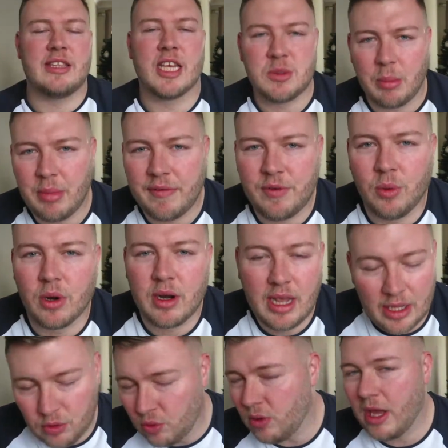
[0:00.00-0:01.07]
seen this one before.
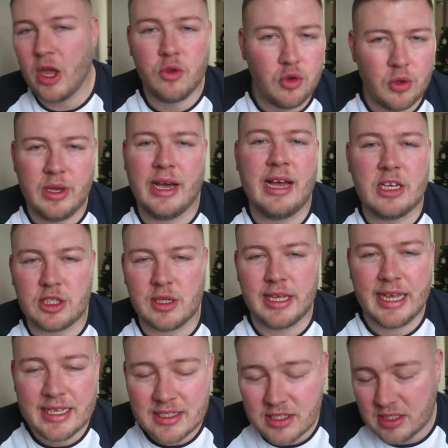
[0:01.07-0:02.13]
I don't know how new it
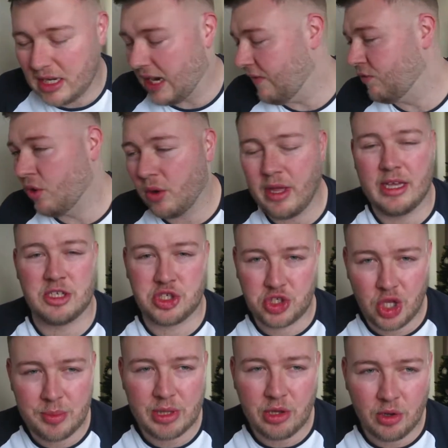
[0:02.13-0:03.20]
actually is. I've not got a
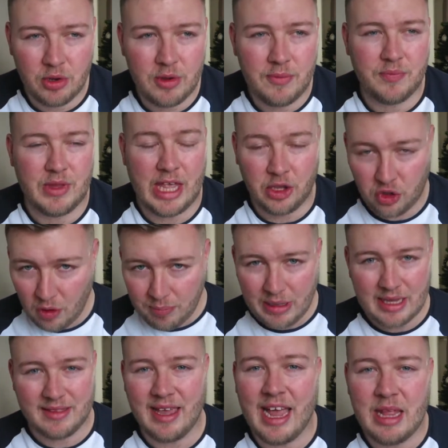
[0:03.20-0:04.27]
Scooby-Doo. It could
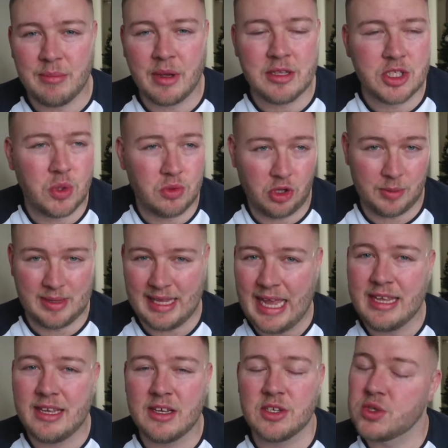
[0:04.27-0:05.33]
be 10 months old, it could be
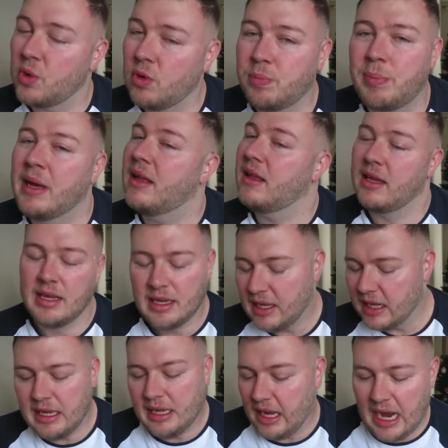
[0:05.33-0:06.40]
10 years old, but
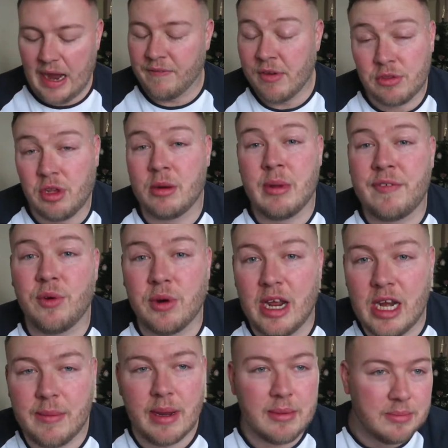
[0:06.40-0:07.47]
I've not done it before
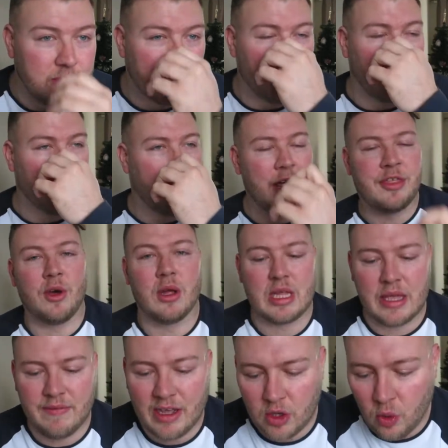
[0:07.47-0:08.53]
anyway. So, I thought
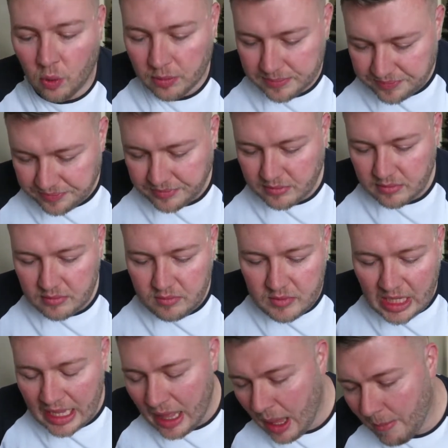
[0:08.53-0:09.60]
I'd give it a go.
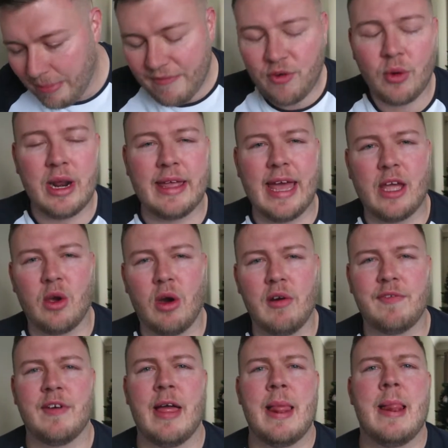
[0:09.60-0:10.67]
Before I kick
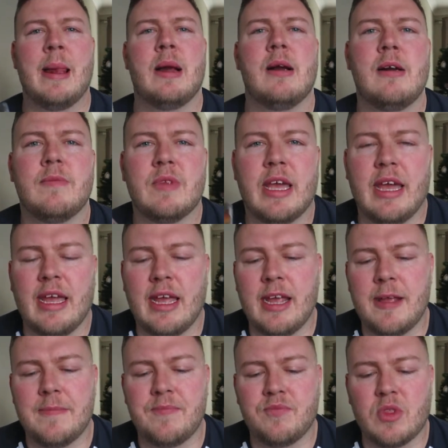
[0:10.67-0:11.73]
off,
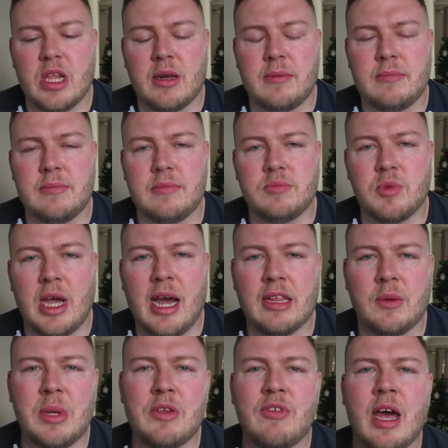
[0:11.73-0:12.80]
I
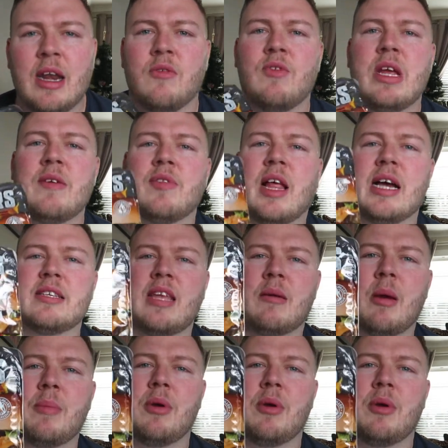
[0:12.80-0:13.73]
had a wee rant and rave last time